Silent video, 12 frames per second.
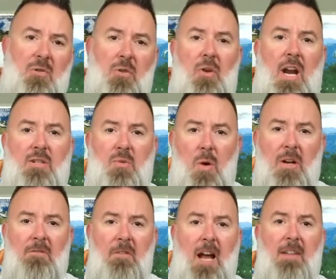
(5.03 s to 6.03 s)
through a
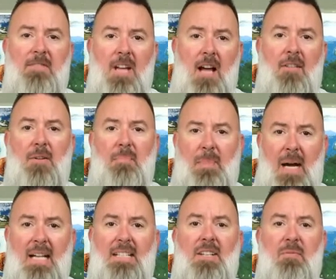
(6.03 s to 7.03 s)
$25
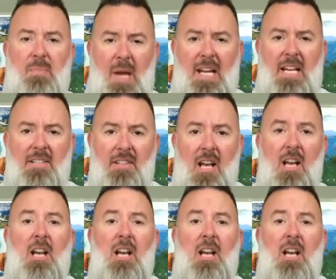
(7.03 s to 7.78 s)
box of pennies,